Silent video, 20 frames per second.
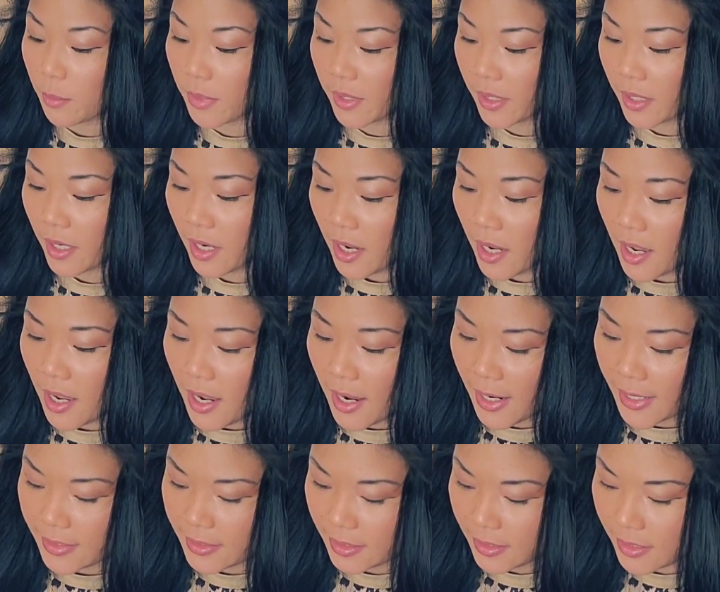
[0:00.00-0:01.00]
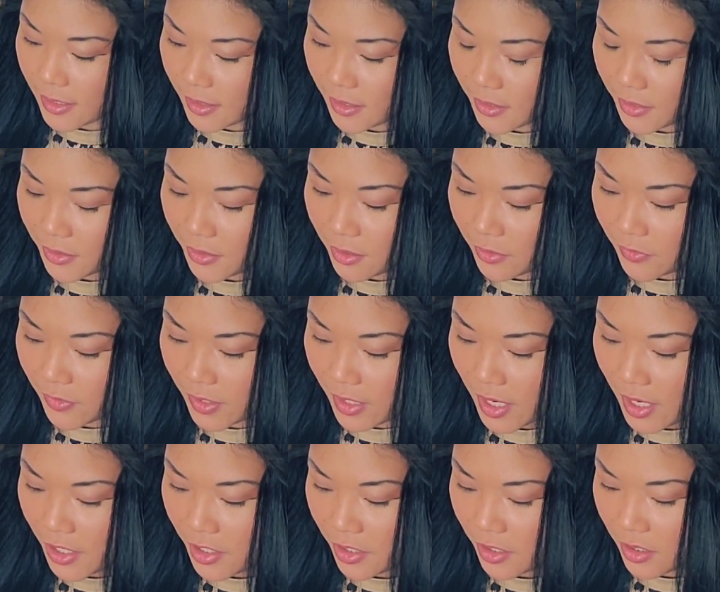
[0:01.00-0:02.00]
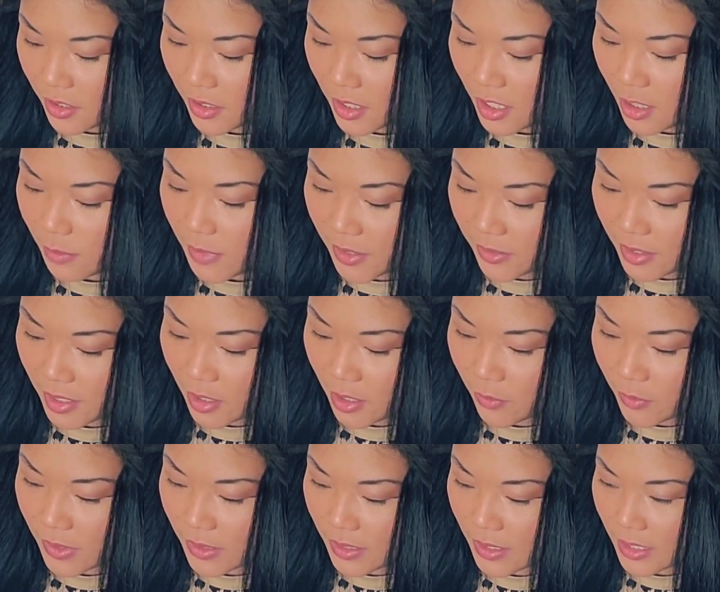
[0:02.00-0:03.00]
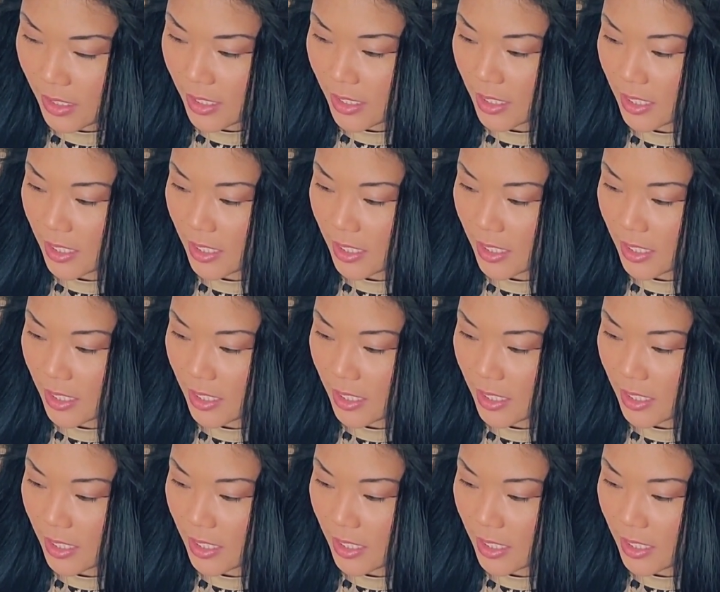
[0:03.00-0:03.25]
But I did get the notification email that it was in,